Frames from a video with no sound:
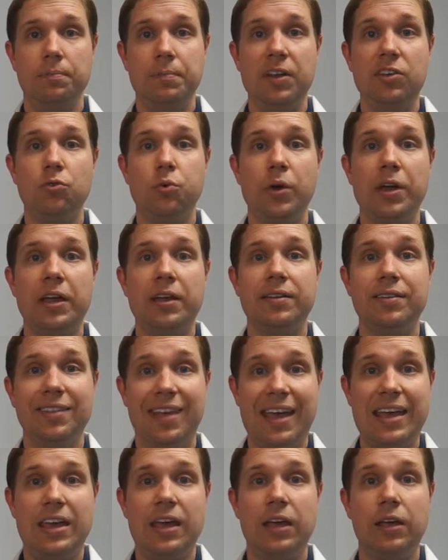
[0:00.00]
between
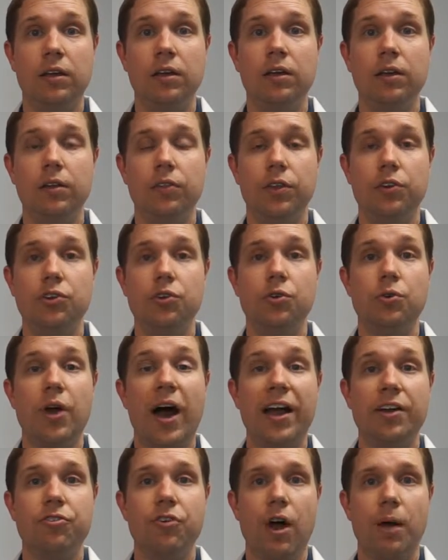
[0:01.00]
taking the 2
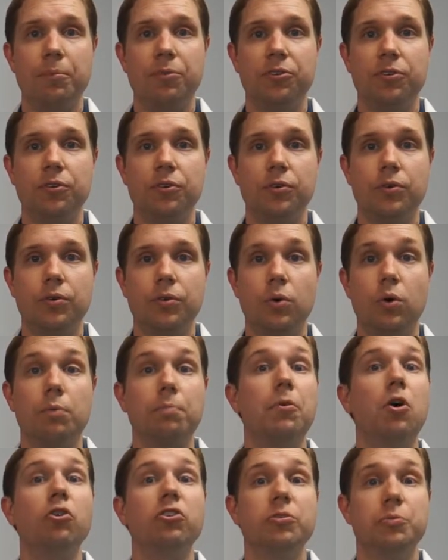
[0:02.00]
eye drops
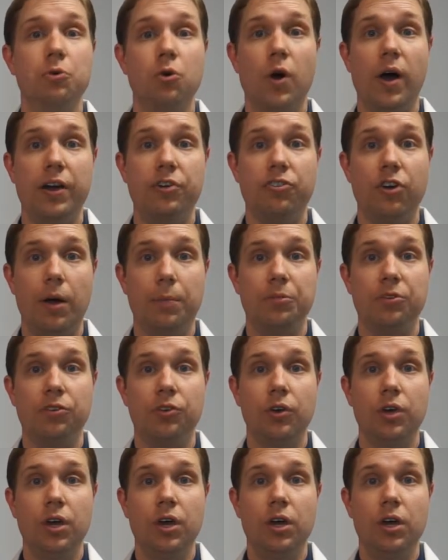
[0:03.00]
or multiple eye drops.